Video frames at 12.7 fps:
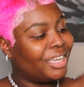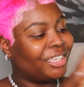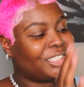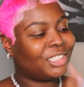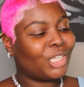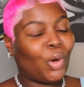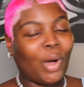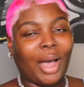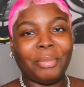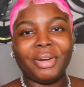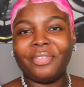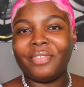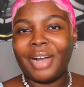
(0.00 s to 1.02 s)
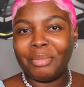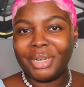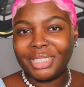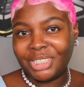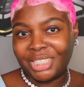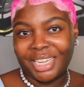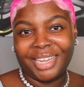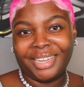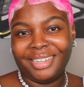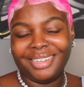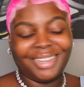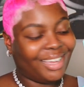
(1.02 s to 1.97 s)
So I'm gonna find my
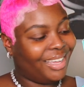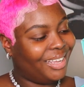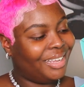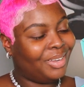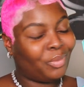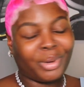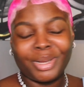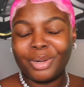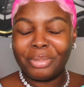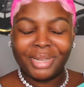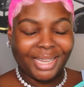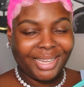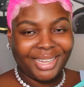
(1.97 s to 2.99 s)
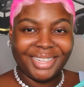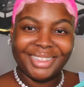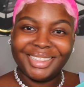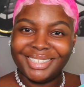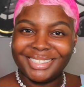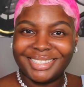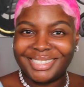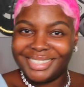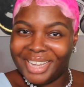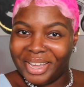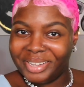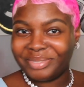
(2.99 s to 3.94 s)
shade and we're gonna play in this
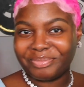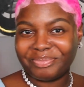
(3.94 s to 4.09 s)
today.